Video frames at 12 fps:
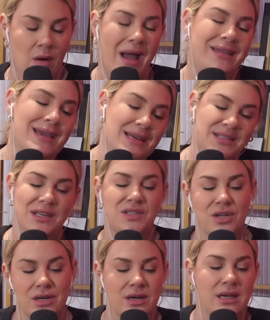I guess
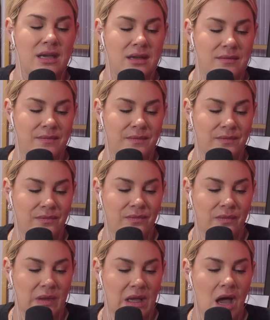that's a cookie.
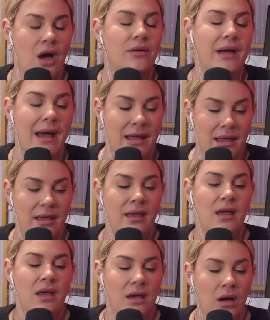Okay.
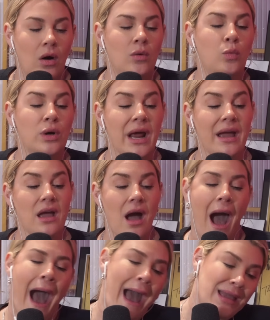Would
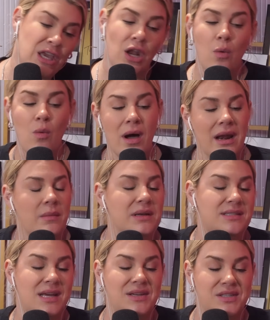you know what? I'm going
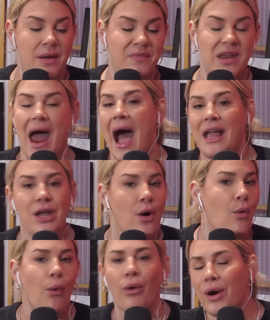to say something. I
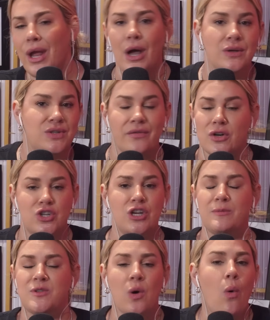go Oreos over
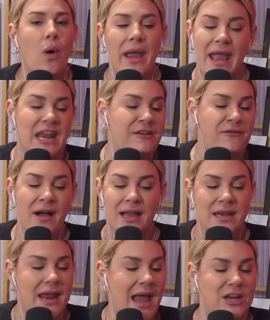Chips Ahoy any
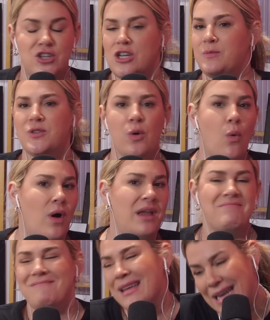fucking day. Chips Ahoy